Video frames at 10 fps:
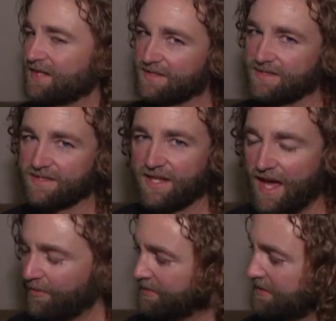it
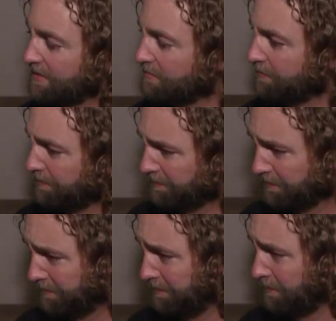snaps
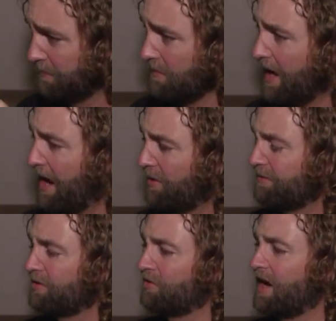out
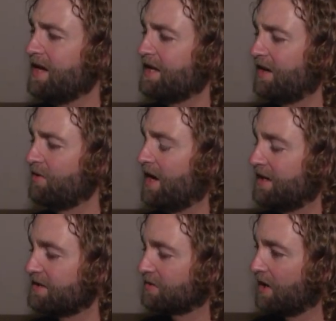of a grind. I don't know how
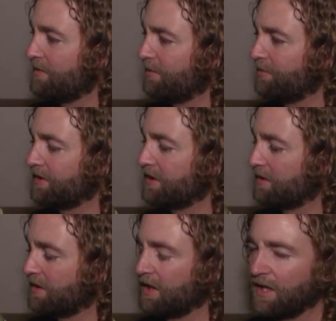to describe it, but
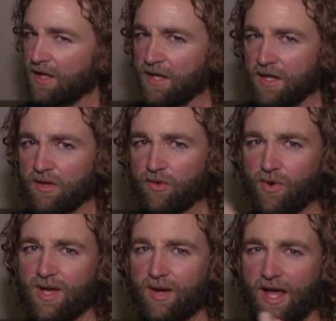the
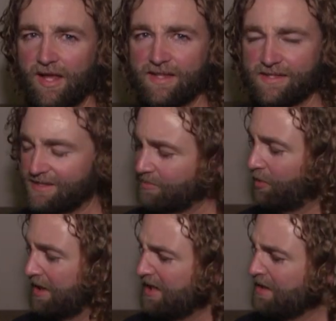way it is
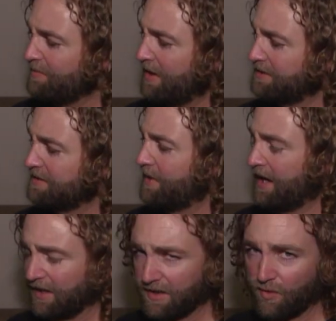springy and bounces
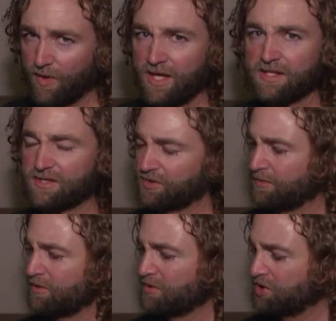back, and the way it
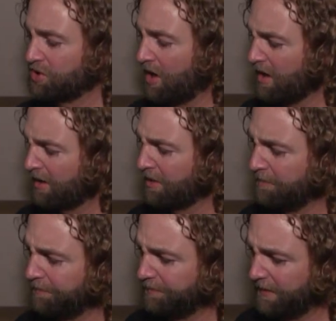distributes shock,
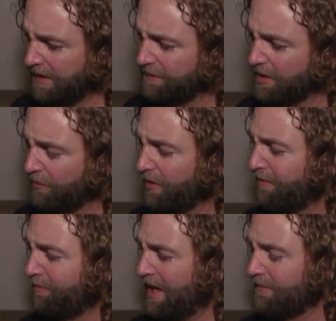even on
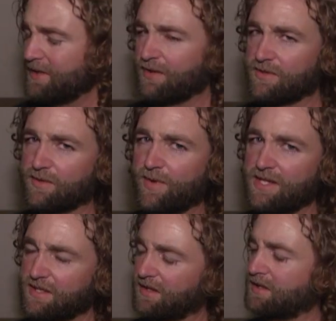rough pavement, it was
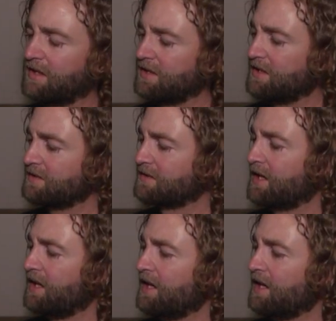amazing that these